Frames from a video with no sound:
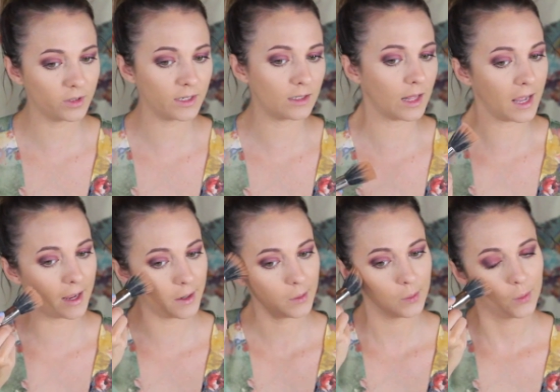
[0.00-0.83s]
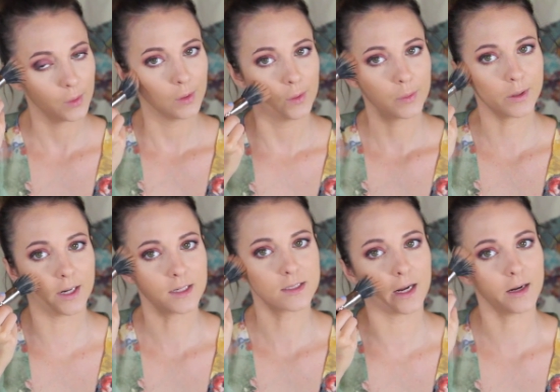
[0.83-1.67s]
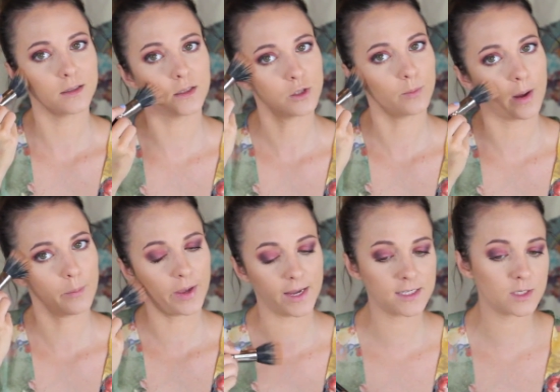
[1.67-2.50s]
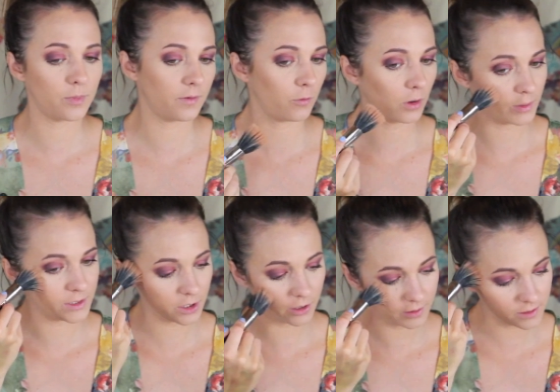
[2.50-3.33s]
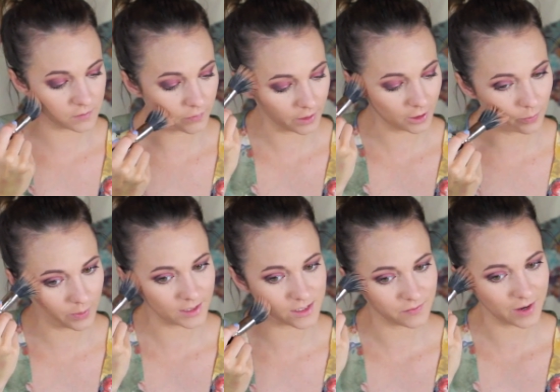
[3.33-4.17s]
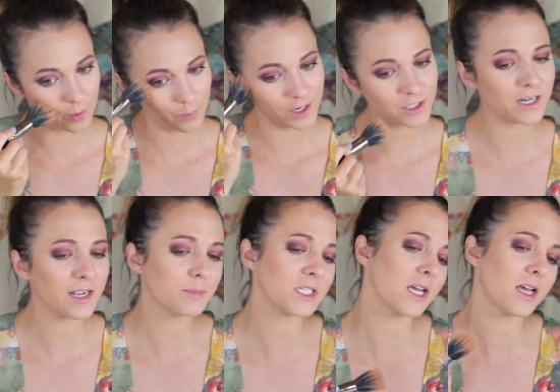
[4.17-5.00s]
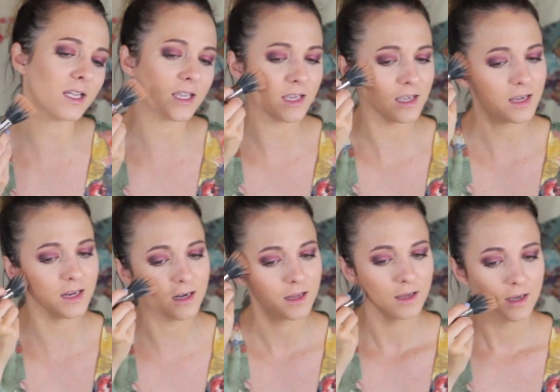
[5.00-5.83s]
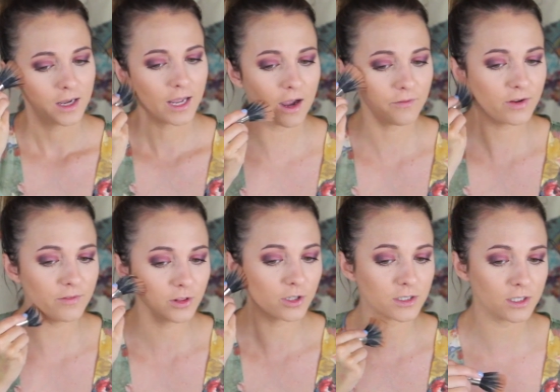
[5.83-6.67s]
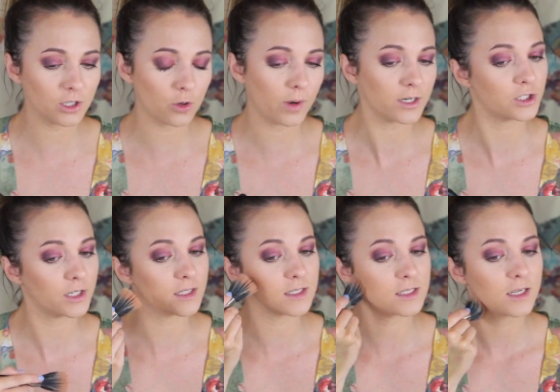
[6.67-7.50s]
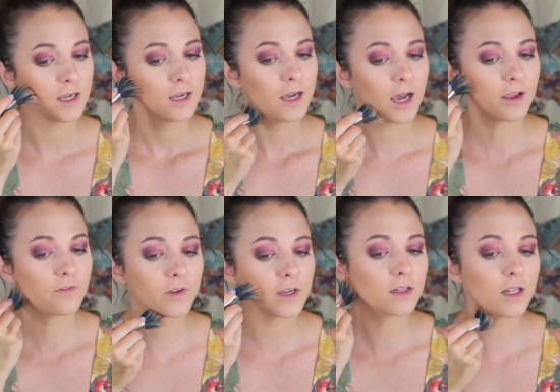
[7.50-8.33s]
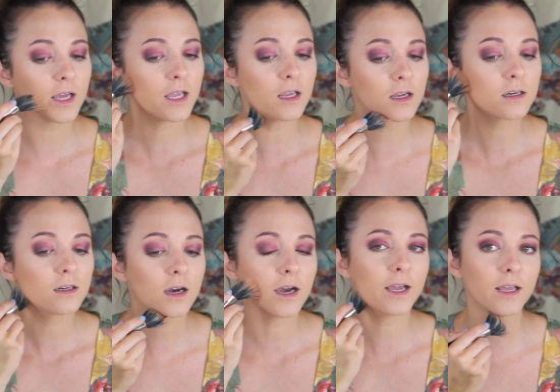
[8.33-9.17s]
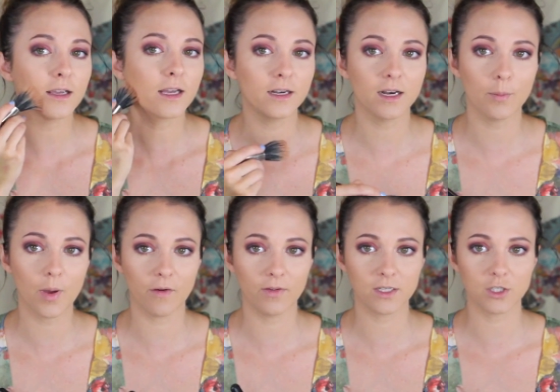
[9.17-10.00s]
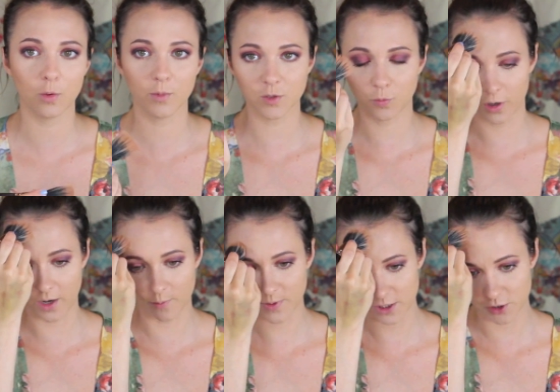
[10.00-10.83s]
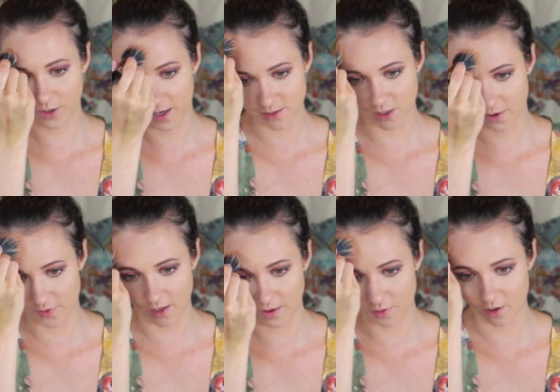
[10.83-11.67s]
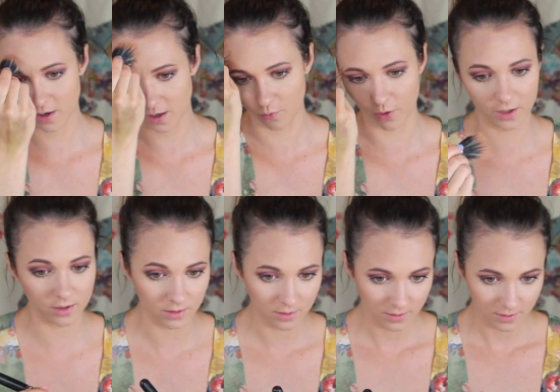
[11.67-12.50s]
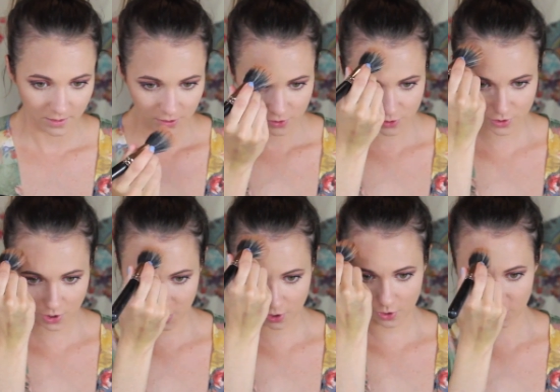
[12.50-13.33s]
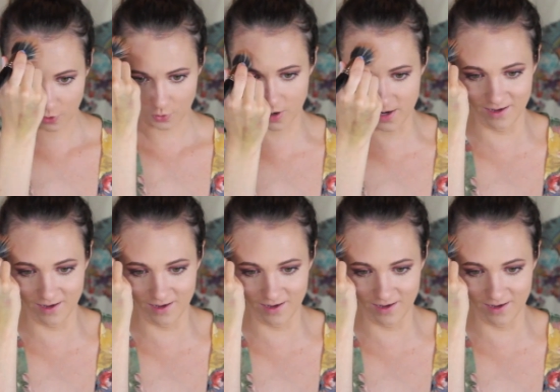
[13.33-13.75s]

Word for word: Really glad that I decided to do my base before we started this video because of how much I'm talking haven't even looked at the questions. I feel like I ended up having so much more to update you guys on than I thought I would. So